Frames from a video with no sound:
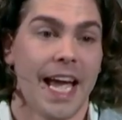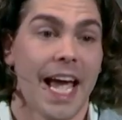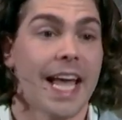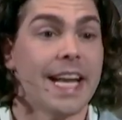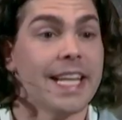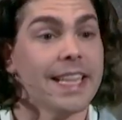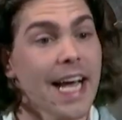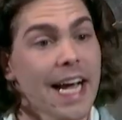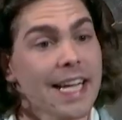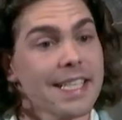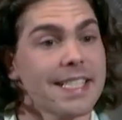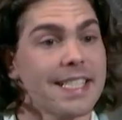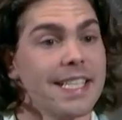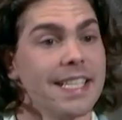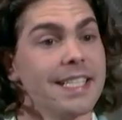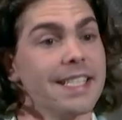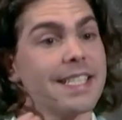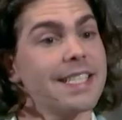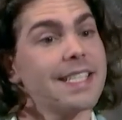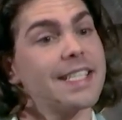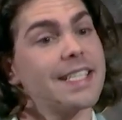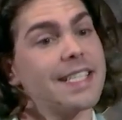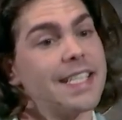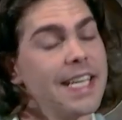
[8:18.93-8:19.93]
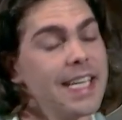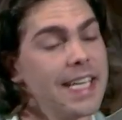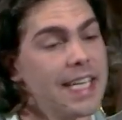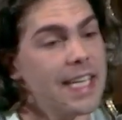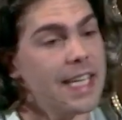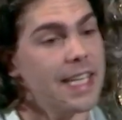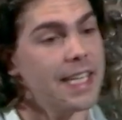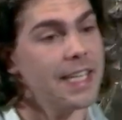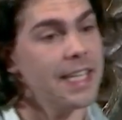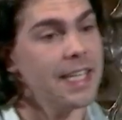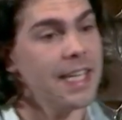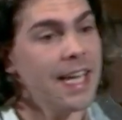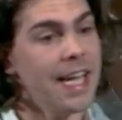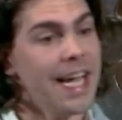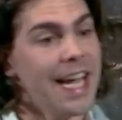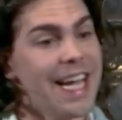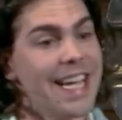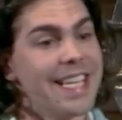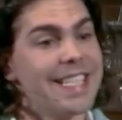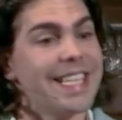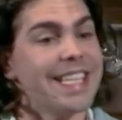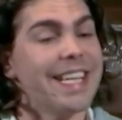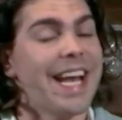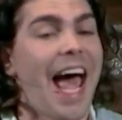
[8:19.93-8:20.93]
And in that sense, sin
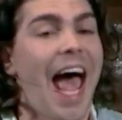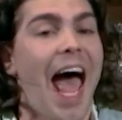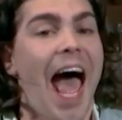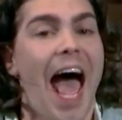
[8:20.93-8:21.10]
is an